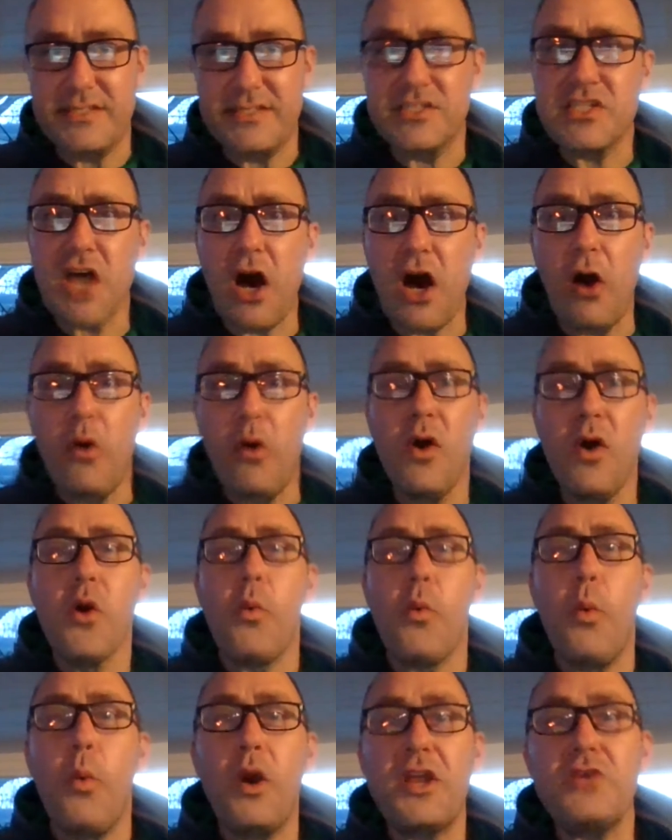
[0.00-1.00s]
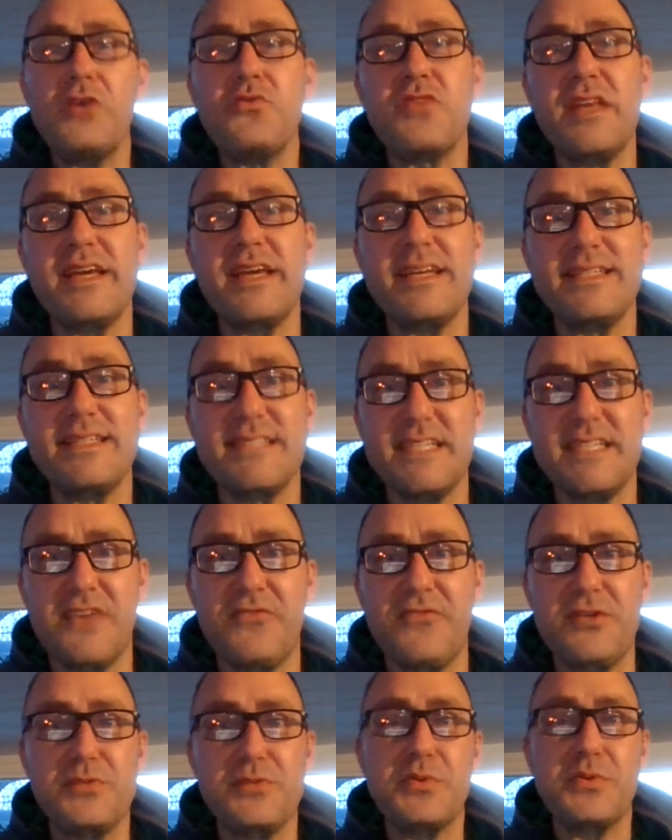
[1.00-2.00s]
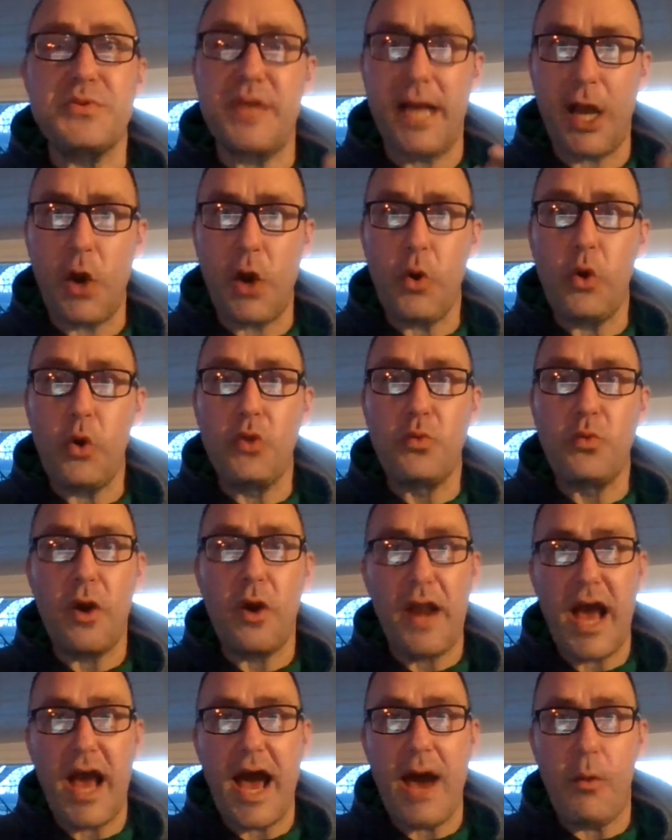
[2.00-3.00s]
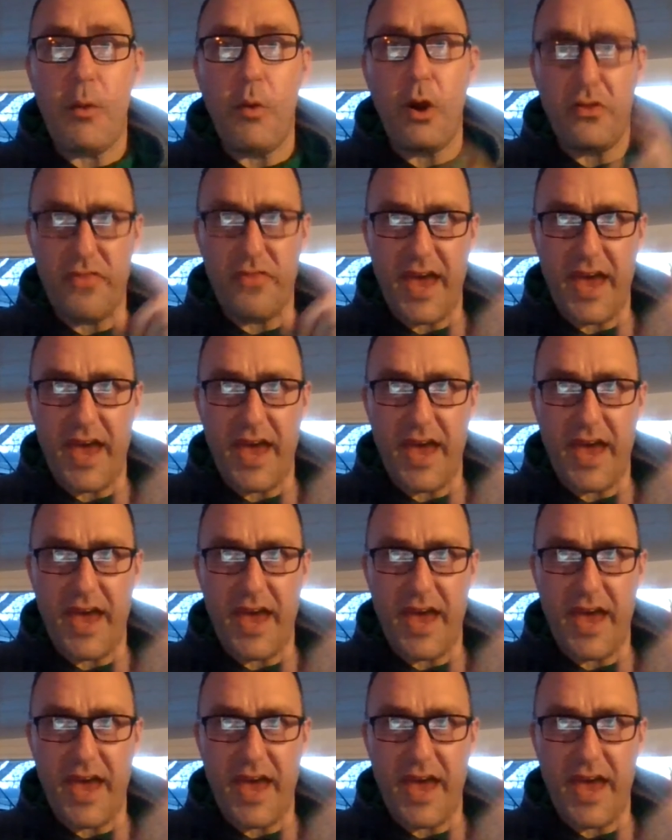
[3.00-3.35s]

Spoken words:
So what do you think is the difference between a Cold War and a hot war?